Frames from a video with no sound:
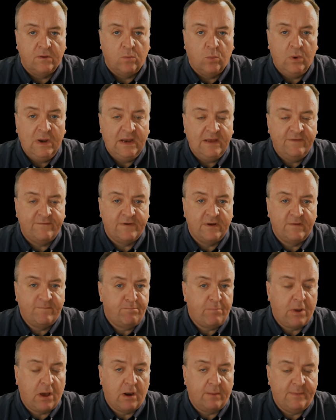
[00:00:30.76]
We live in a
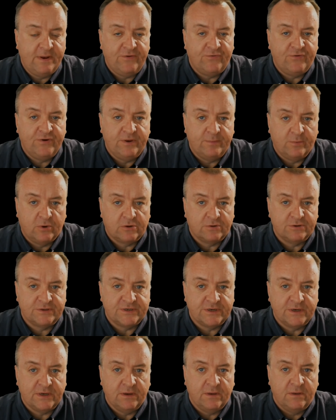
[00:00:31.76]
parliamentary
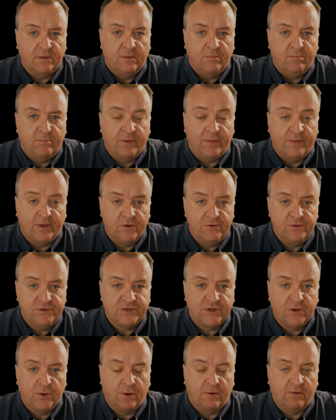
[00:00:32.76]
democracy, but
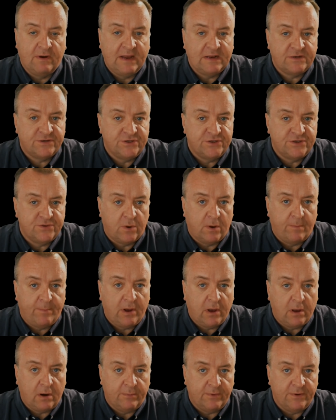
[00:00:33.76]
those who are elected to our
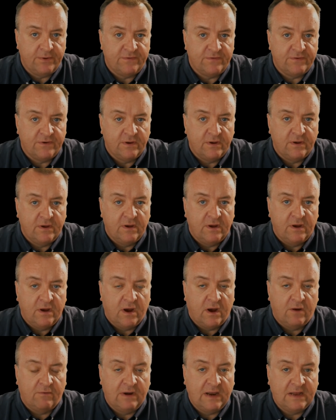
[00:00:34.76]
parliament
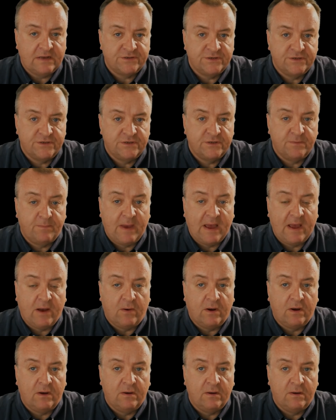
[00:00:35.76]
are elected to
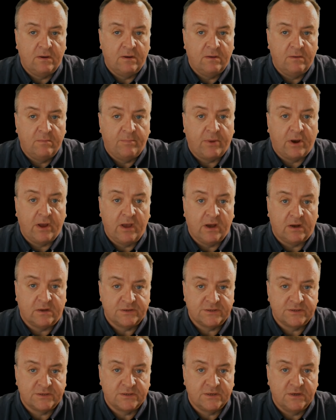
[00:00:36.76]
power by
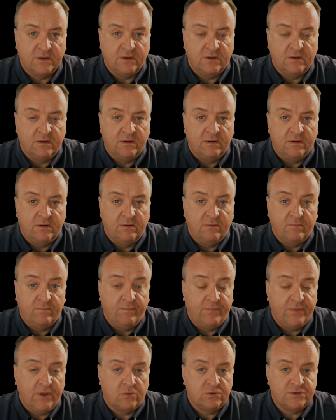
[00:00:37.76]
us,
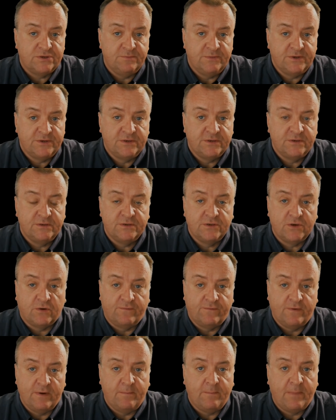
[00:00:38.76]
the ultimate
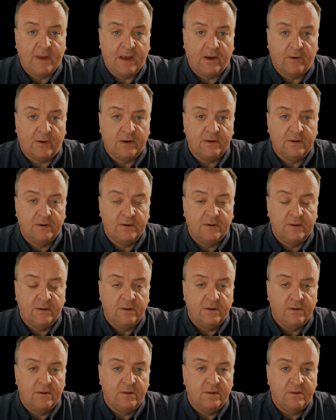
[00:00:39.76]
sovereign power,
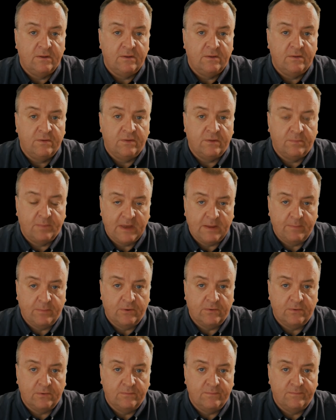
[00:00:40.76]
the
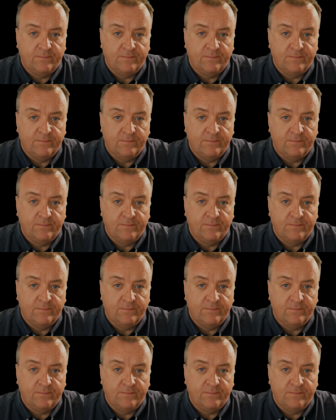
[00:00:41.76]
people.